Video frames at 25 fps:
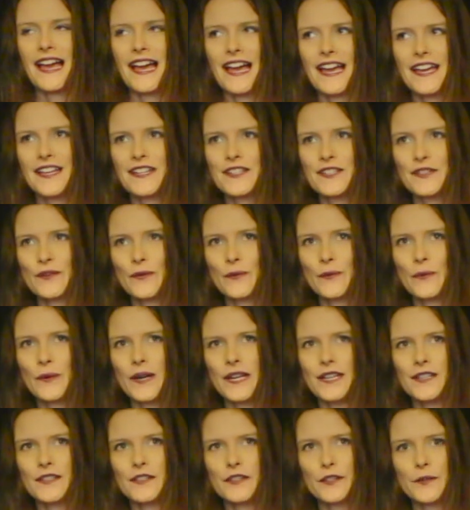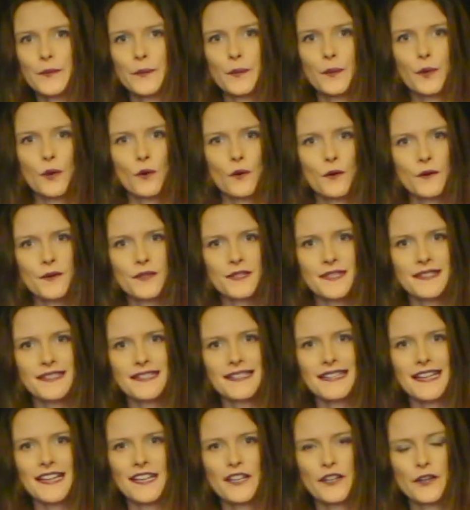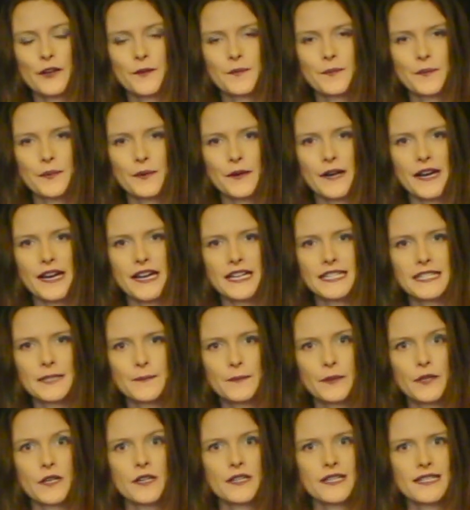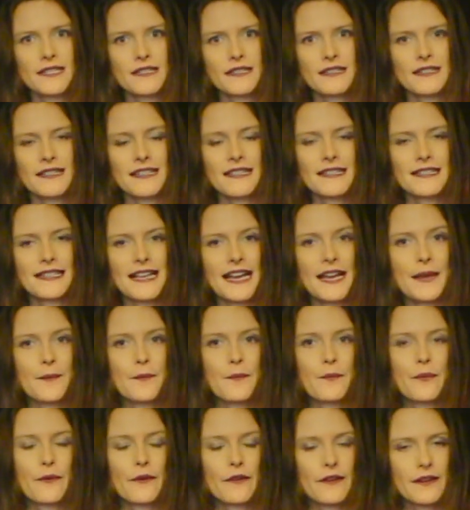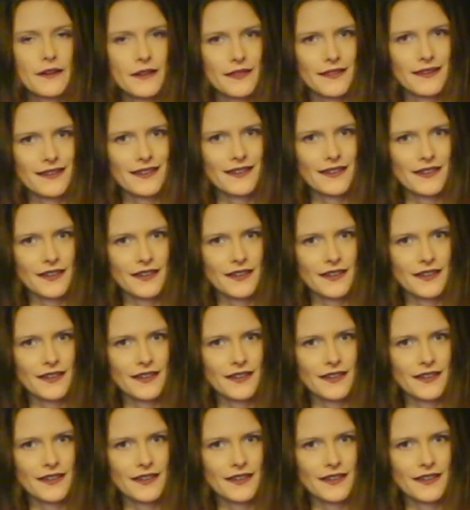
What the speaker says: And when you pause to take your breath, because this is a breathing